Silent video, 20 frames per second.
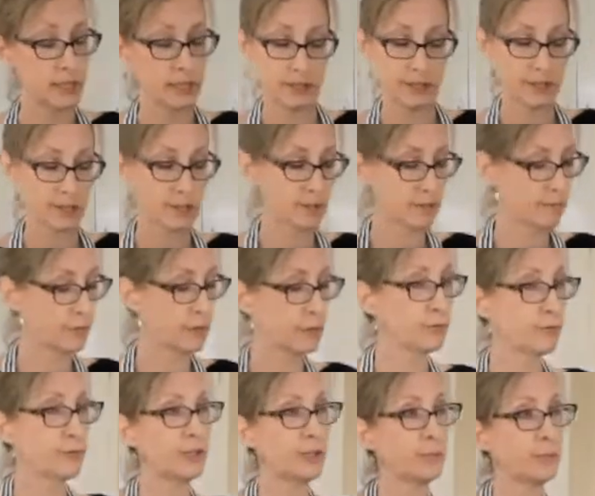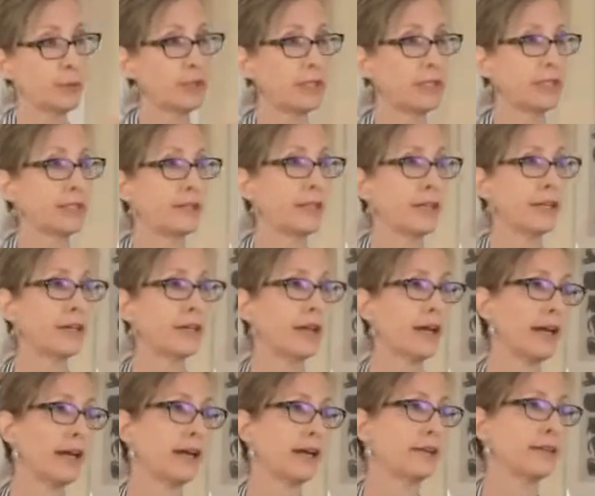just feel free to put it in there,
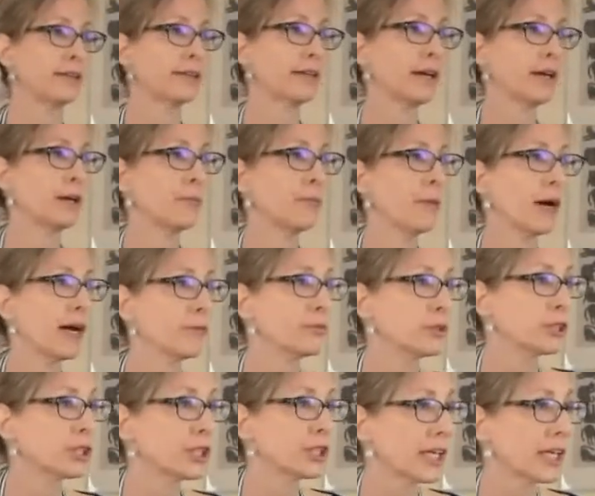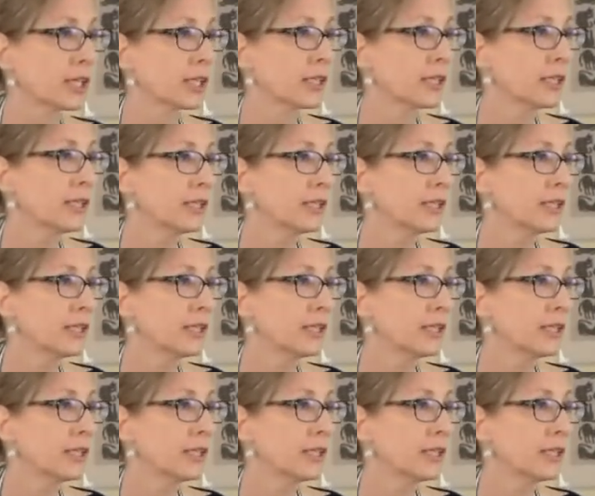and I will check